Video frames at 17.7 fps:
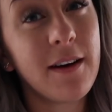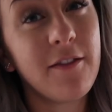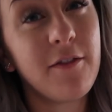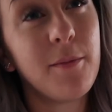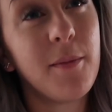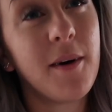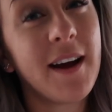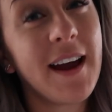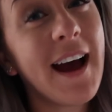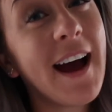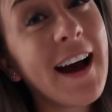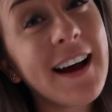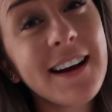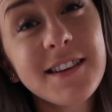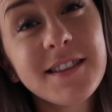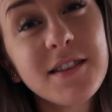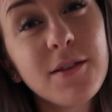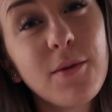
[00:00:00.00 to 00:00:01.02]
with my
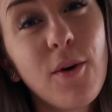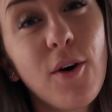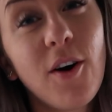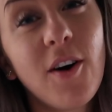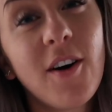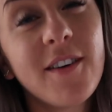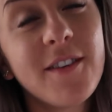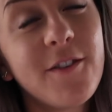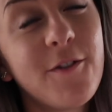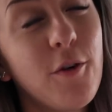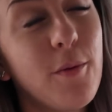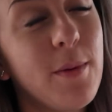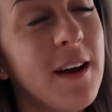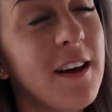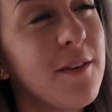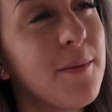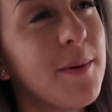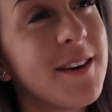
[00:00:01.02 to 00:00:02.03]
hack squat, four
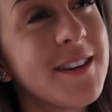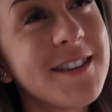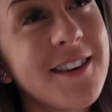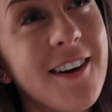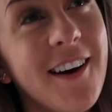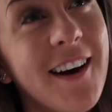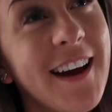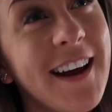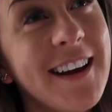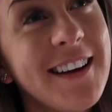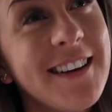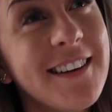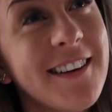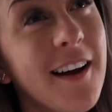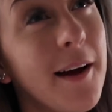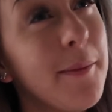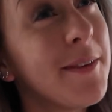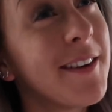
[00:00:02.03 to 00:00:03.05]
plates per
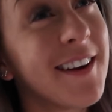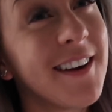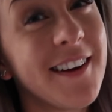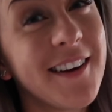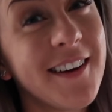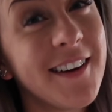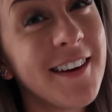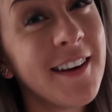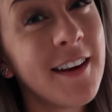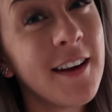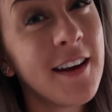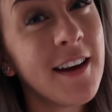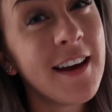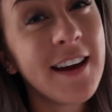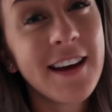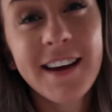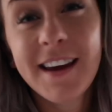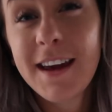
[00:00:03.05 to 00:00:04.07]
side. I'm just gonna
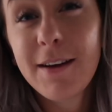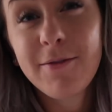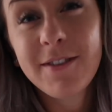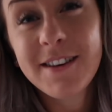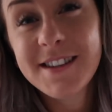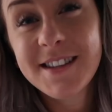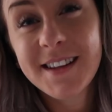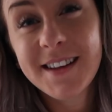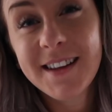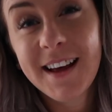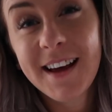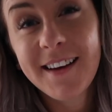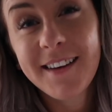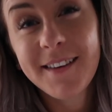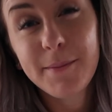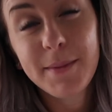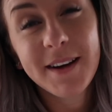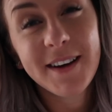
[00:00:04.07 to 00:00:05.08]
keep rinsing
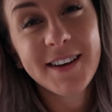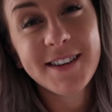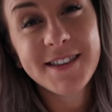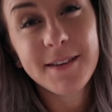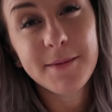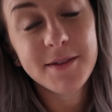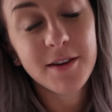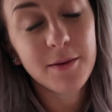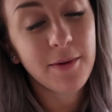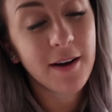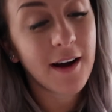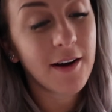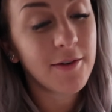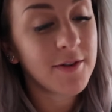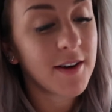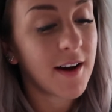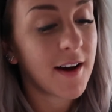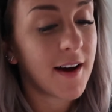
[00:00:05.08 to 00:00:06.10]
that because I'm so
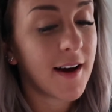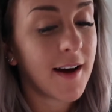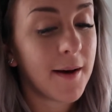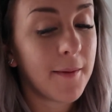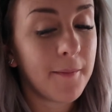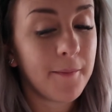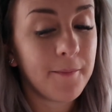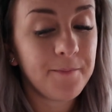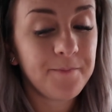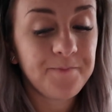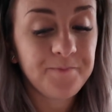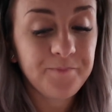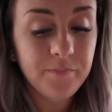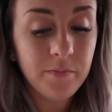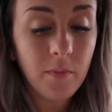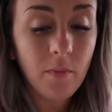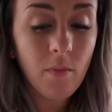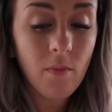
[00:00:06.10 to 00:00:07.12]
proud. Um,
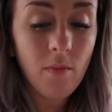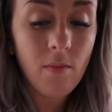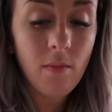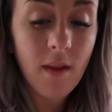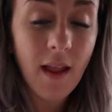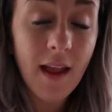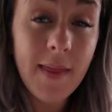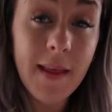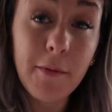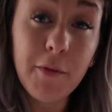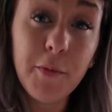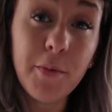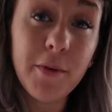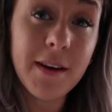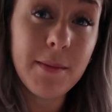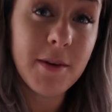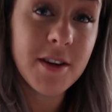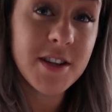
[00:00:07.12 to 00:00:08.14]
and that was
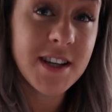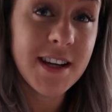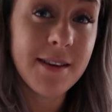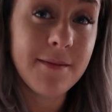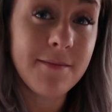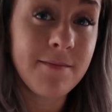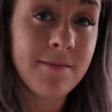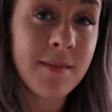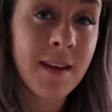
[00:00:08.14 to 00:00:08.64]
pretty much it.